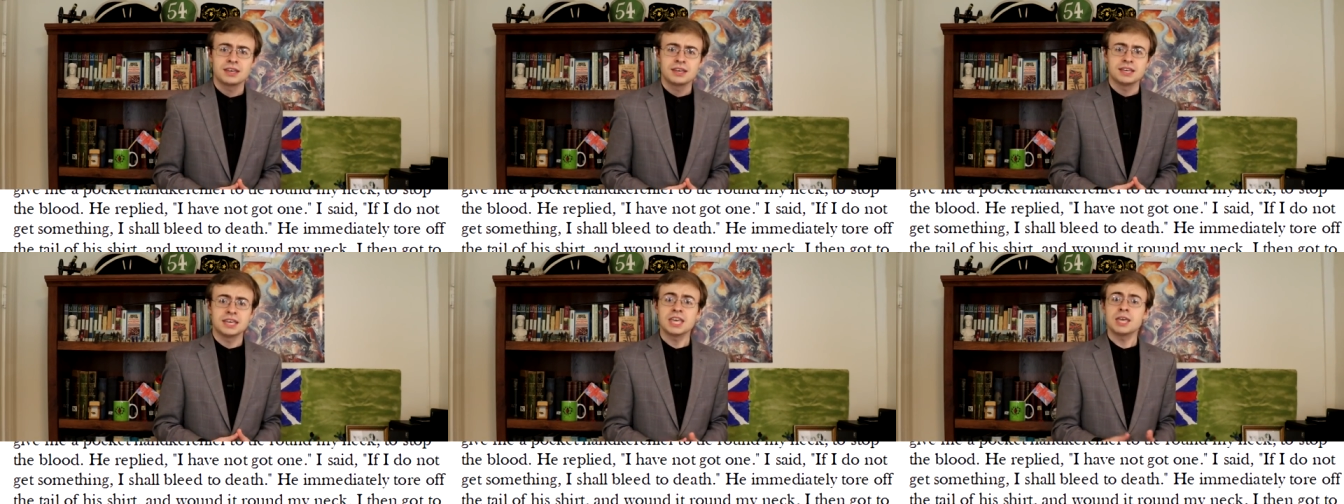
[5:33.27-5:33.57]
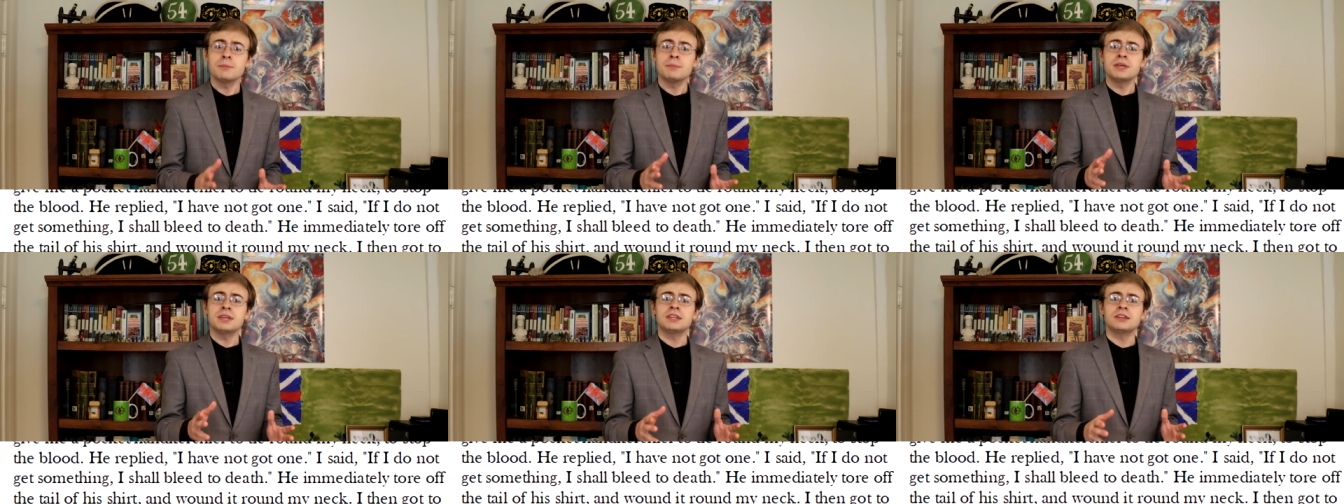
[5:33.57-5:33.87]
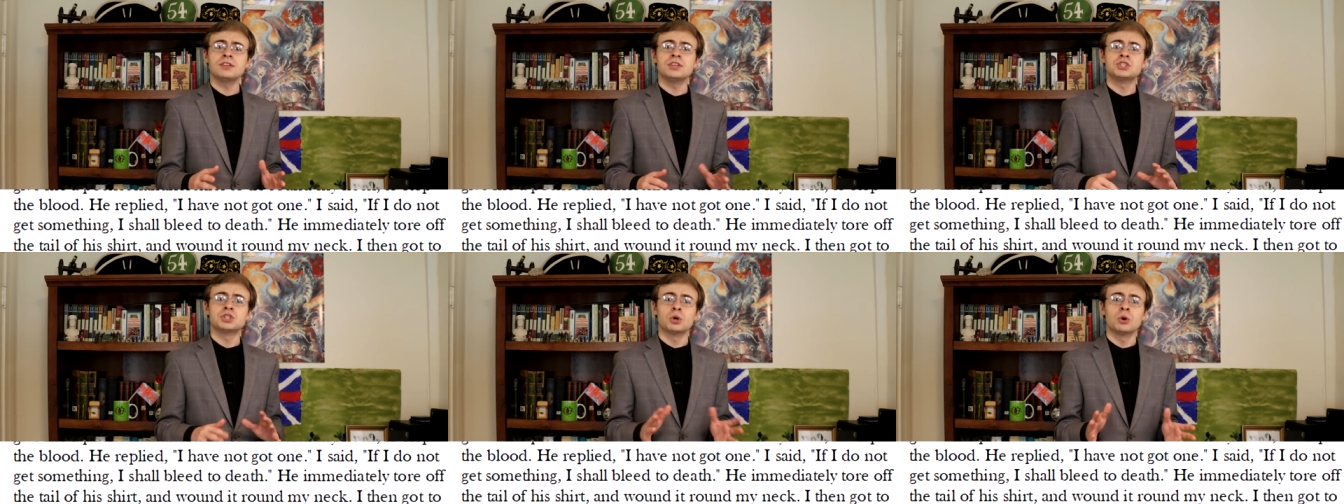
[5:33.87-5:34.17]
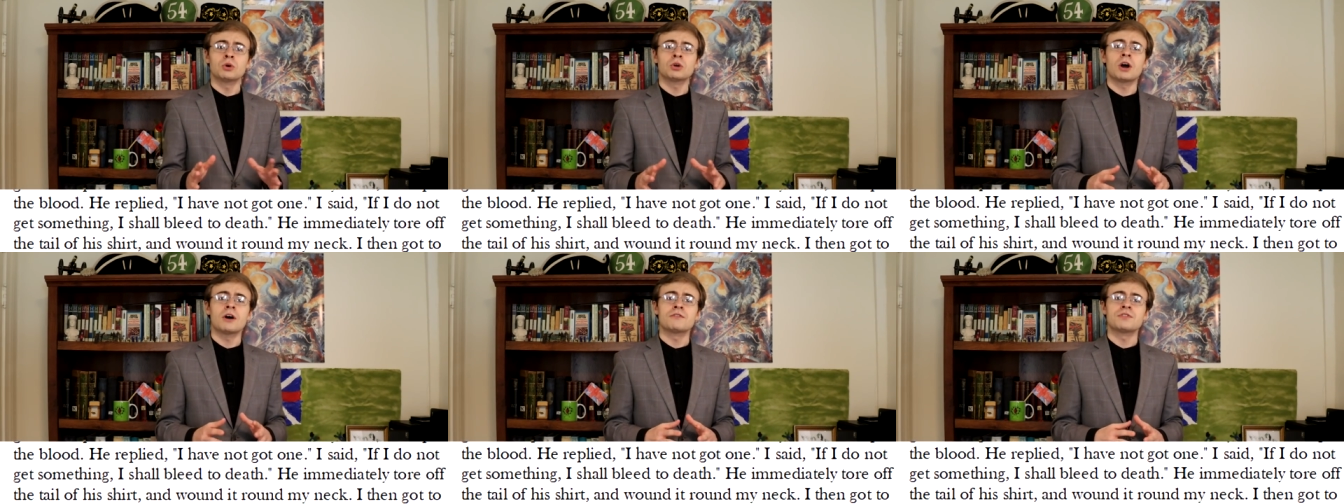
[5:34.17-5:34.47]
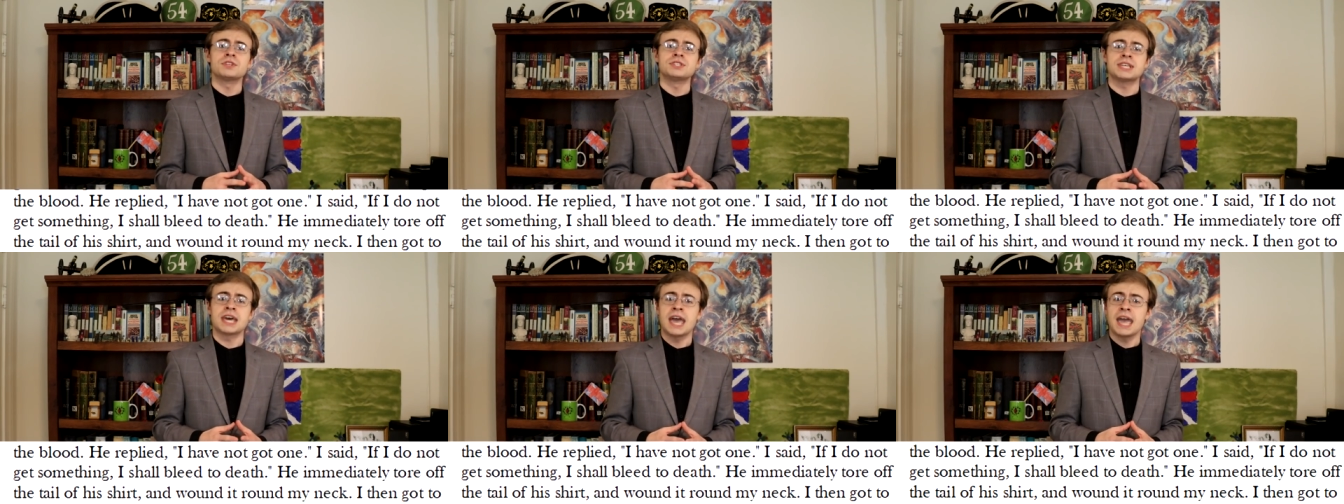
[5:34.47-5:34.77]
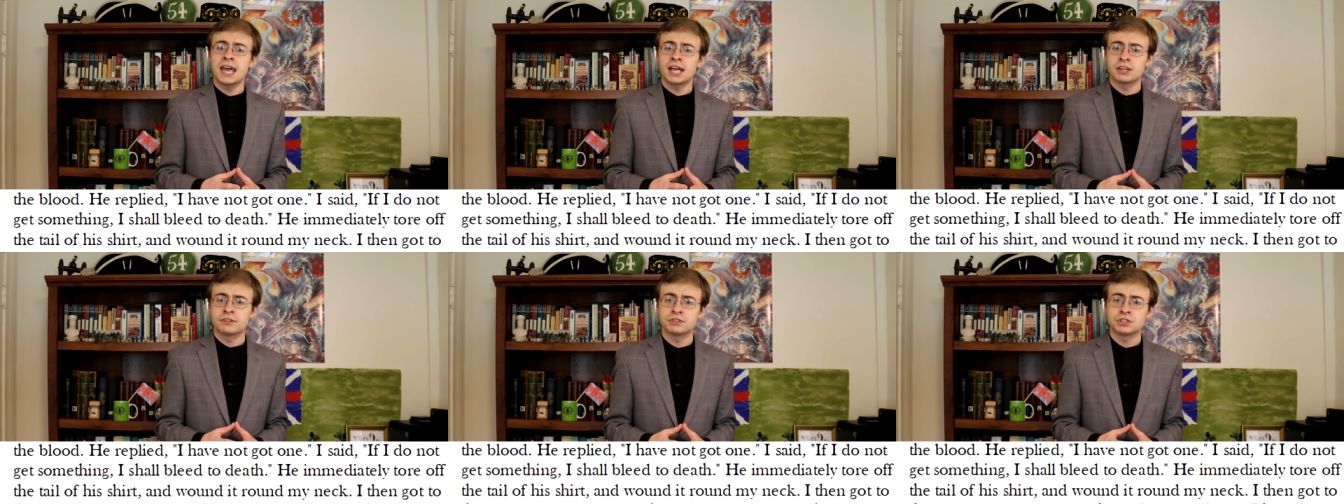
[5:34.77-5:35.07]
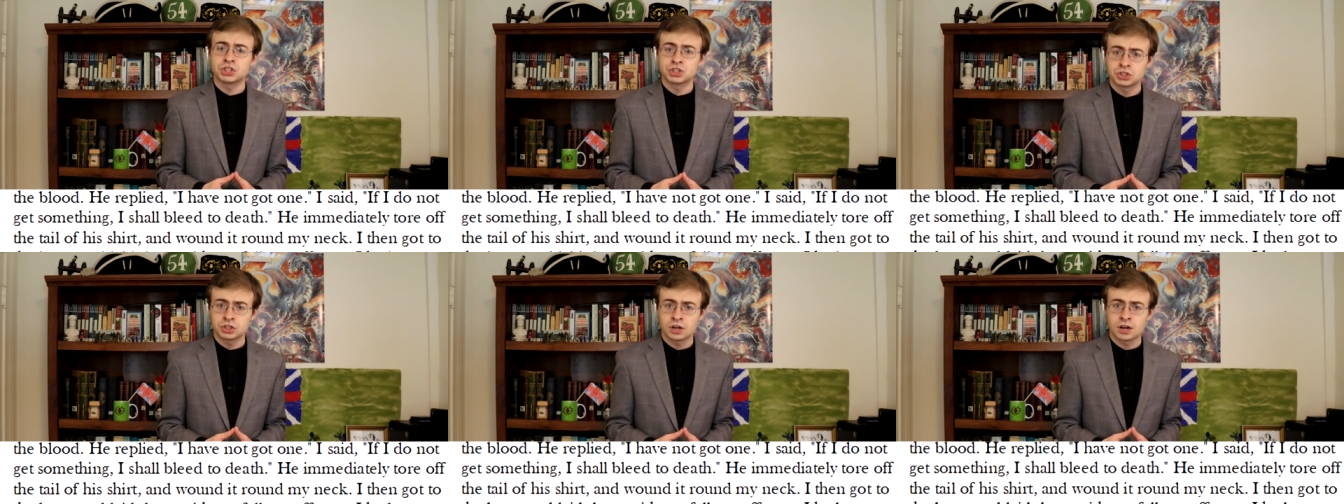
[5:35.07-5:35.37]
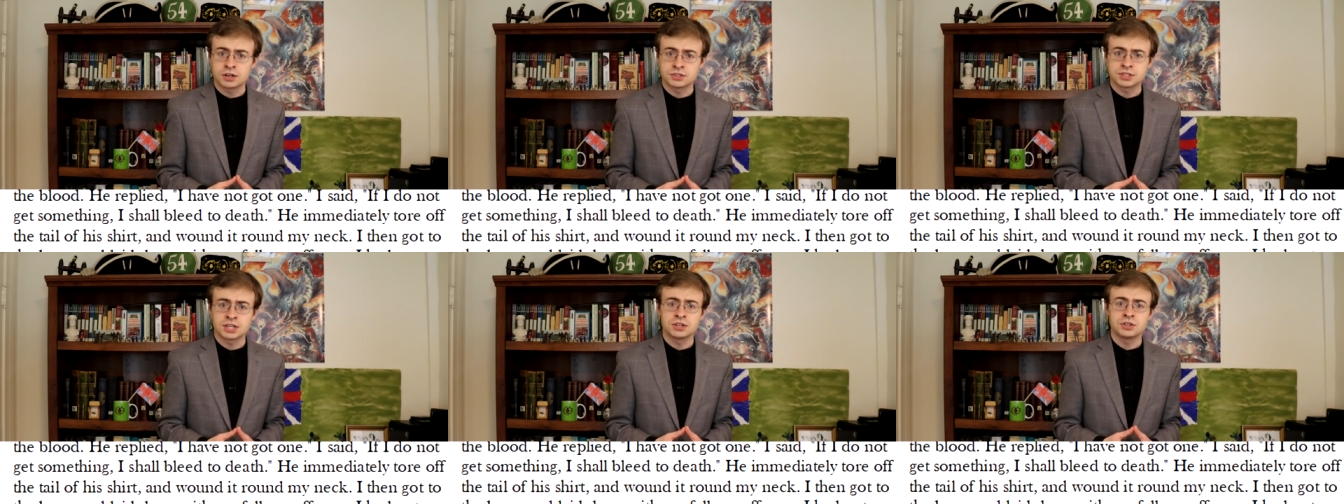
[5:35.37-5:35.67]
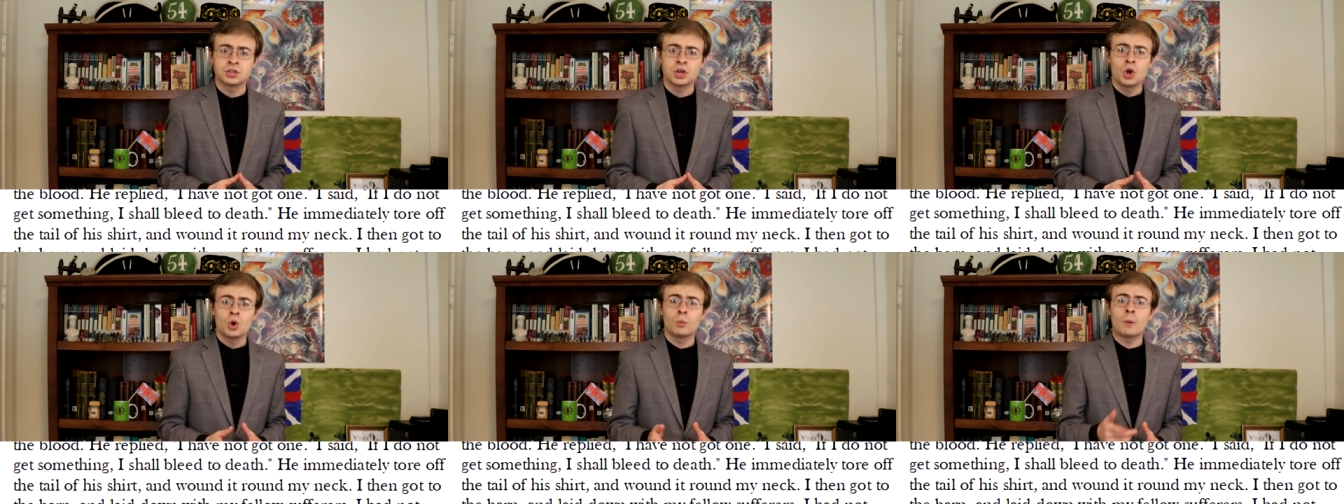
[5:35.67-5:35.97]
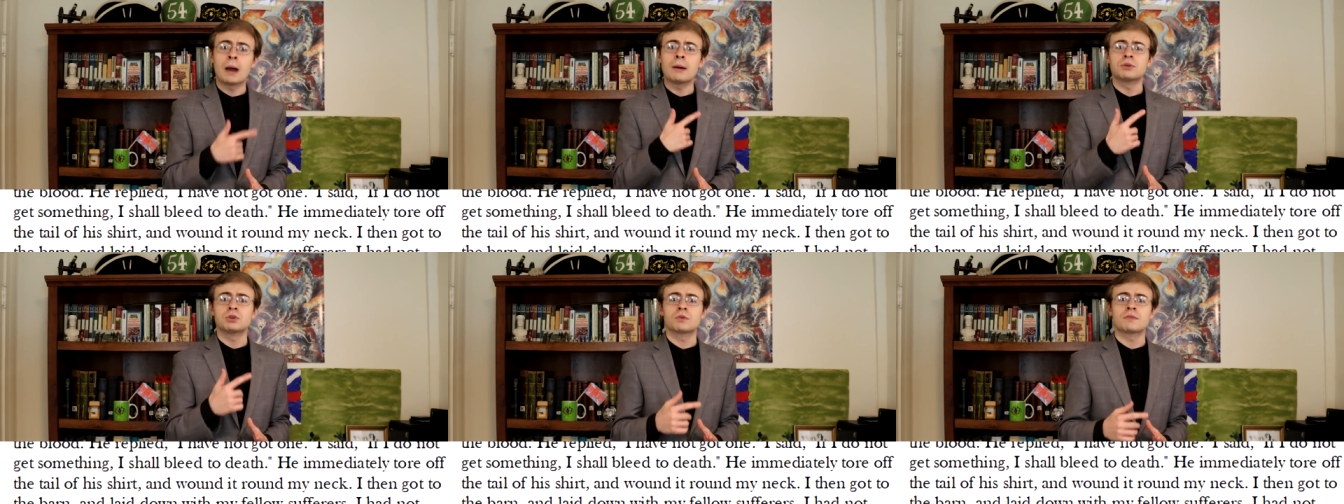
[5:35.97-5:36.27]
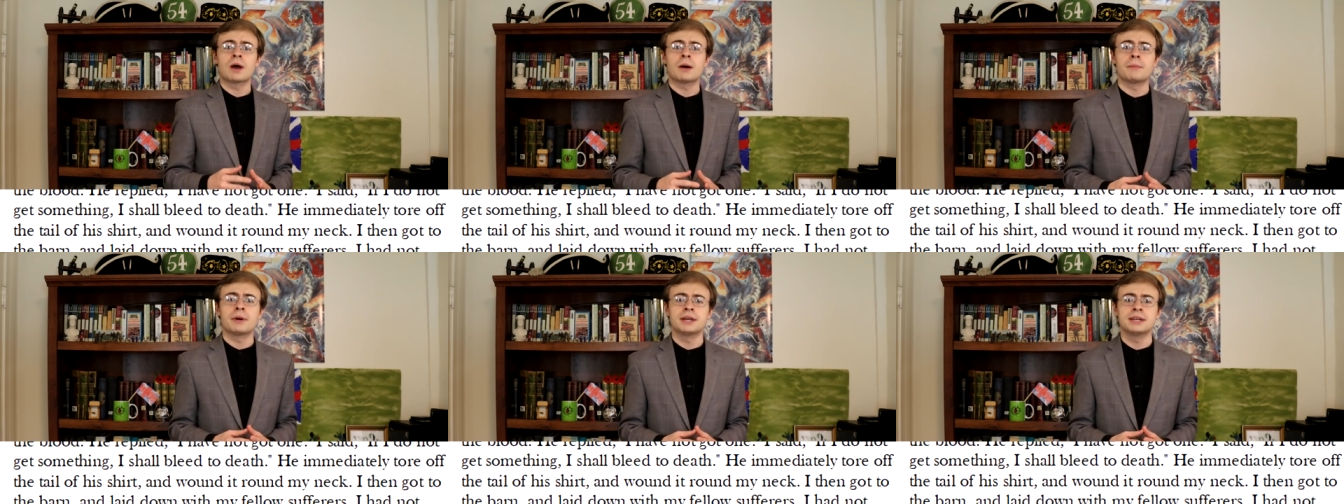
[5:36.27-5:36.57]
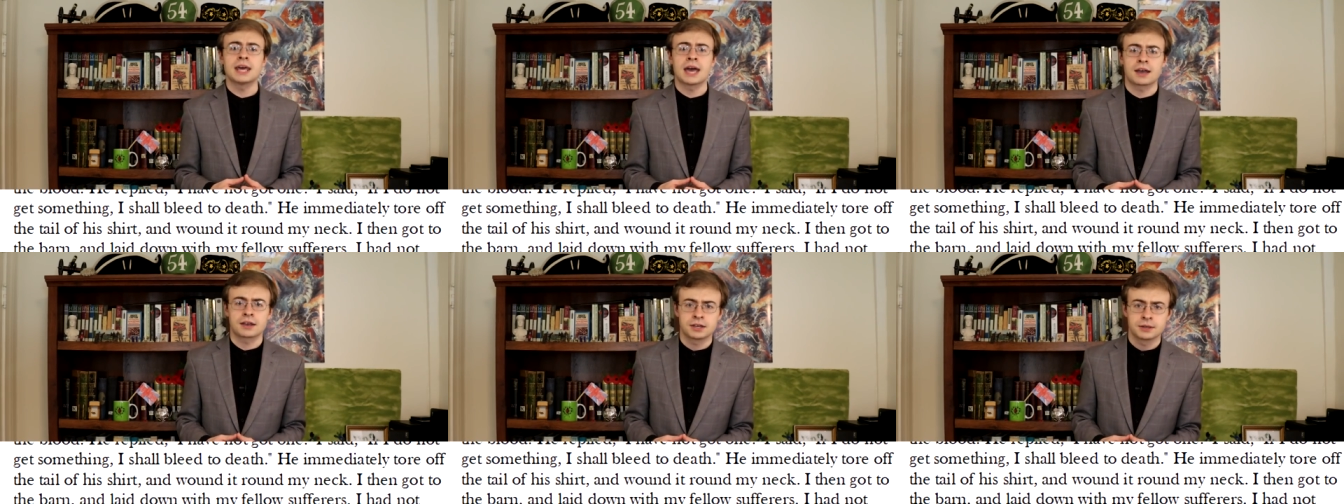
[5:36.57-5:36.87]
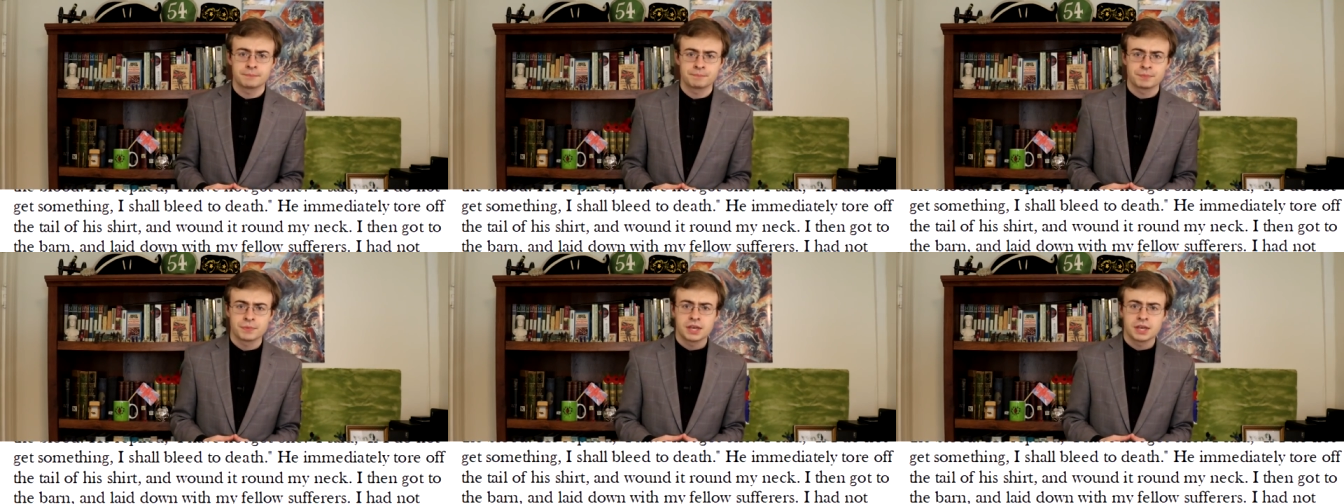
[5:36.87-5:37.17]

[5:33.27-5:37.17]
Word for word: He immediately tore off the tail of his shirt and wound it round my neck.